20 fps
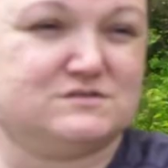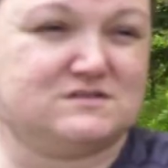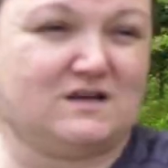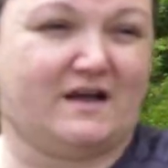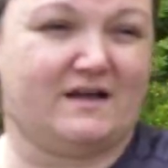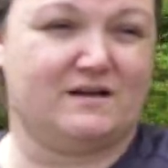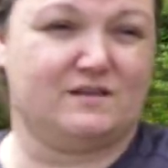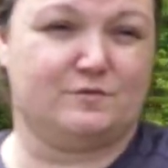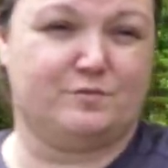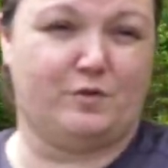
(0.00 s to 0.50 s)

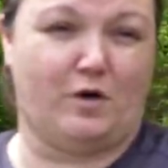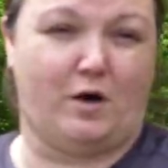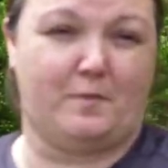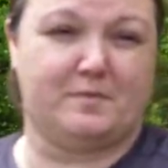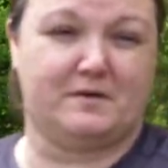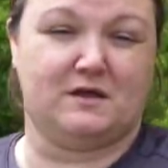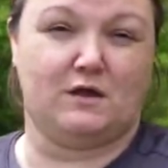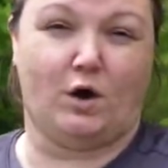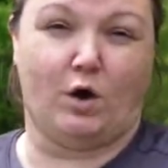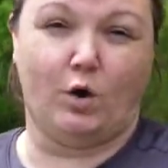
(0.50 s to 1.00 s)
side of the
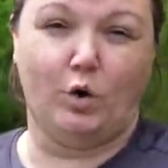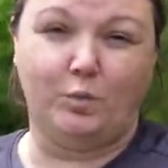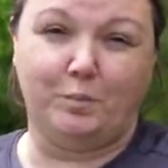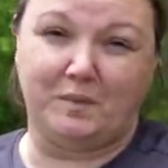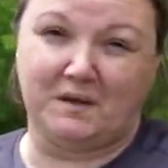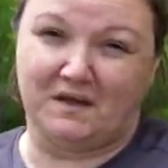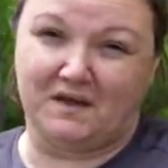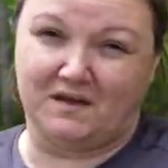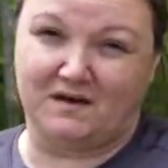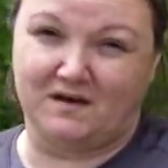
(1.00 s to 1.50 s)
property
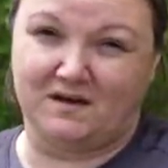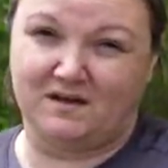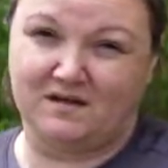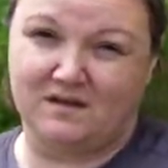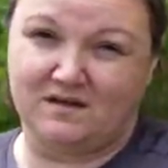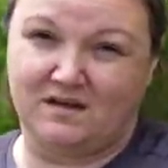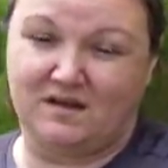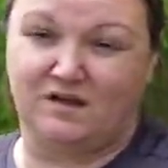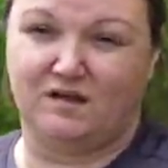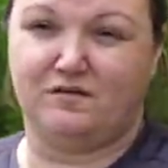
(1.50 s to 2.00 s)
open
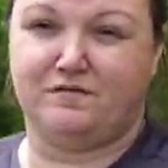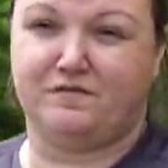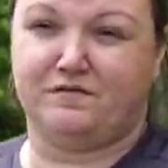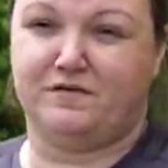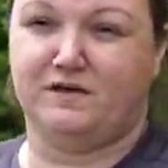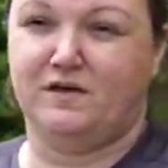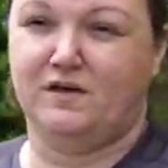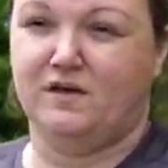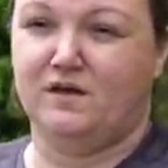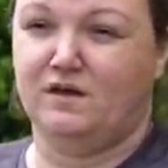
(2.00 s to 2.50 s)
if
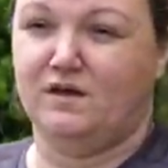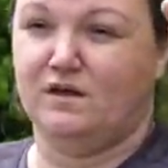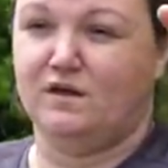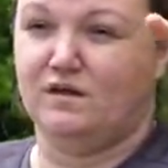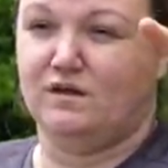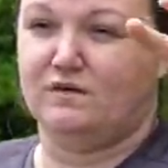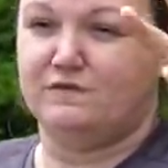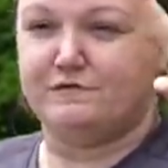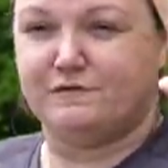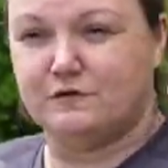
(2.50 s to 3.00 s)

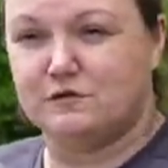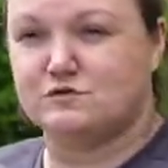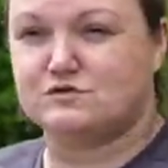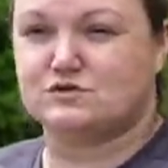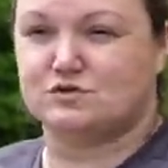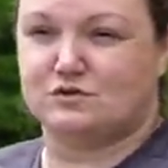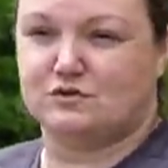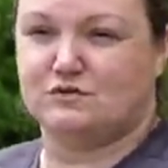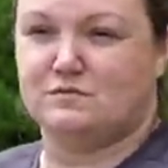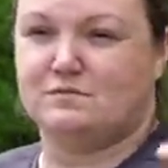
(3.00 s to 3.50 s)

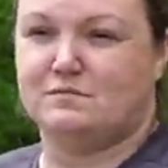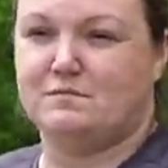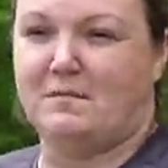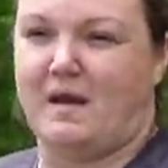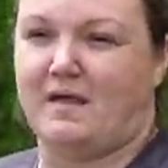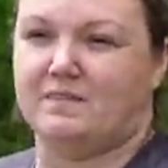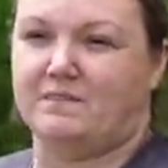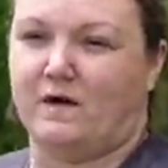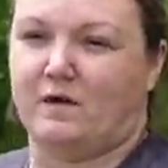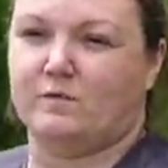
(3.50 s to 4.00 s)
future
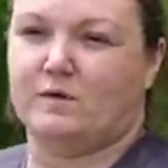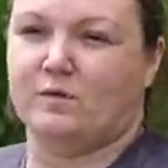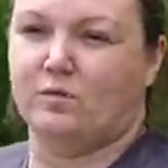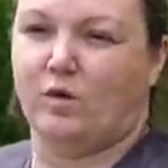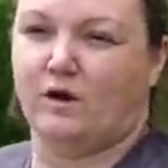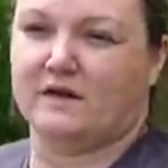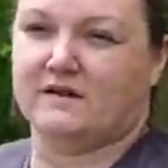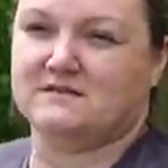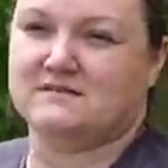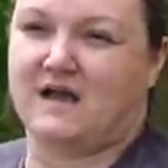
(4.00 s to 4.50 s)
meant that we
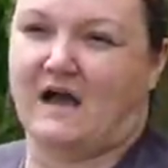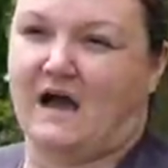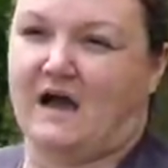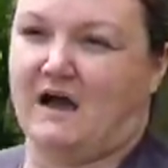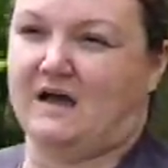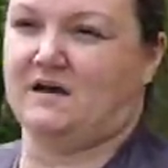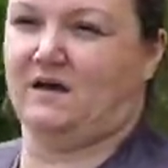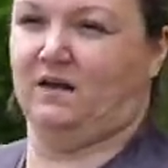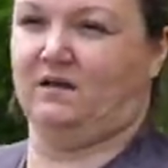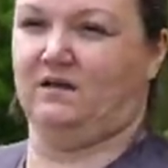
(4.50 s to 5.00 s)
wanted to
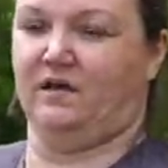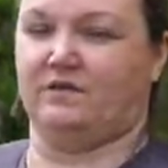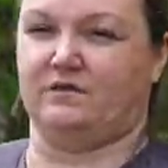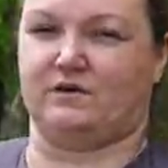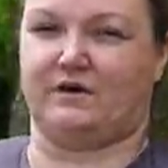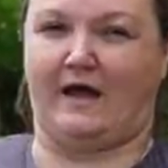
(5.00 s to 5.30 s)
add another